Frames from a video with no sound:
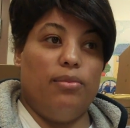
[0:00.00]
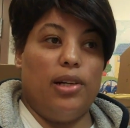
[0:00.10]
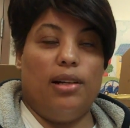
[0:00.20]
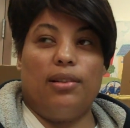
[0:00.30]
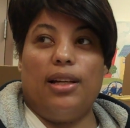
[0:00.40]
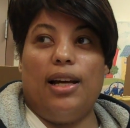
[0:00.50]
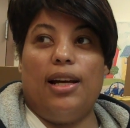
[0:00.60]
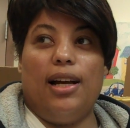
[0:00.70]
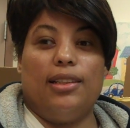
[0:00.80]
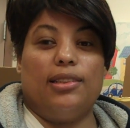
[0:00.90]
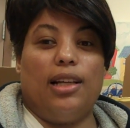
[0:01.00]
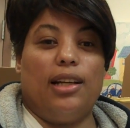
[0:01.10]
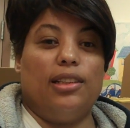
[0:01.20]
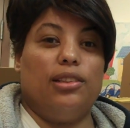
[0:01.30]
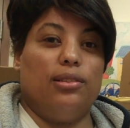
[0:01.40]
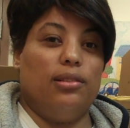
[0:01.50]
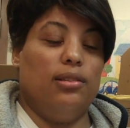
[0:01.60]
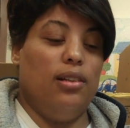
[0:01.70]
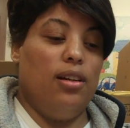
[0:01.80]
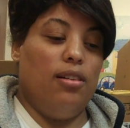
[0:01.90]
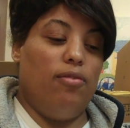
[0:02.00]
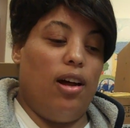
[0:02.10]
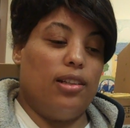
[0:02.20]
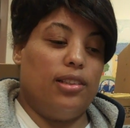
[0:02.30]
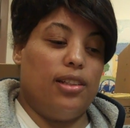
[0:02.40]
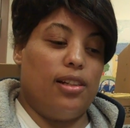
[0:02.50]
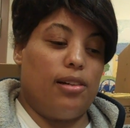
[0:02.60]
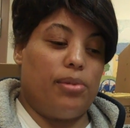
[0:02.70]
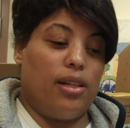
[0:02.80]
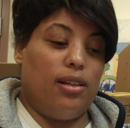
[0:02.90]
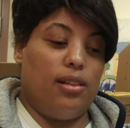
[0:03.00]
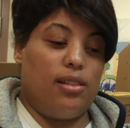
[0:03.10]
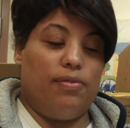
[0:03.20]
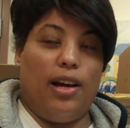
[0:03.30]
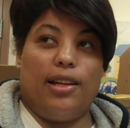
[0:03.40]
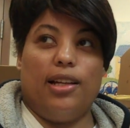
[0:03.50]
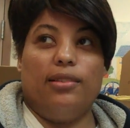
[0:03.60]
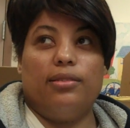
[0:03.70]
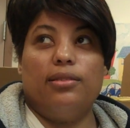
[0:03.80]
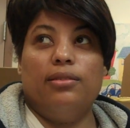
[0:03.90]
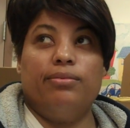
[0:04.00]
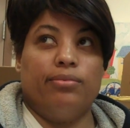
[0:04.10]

But I'm glad I decided to volunteer because if I didn't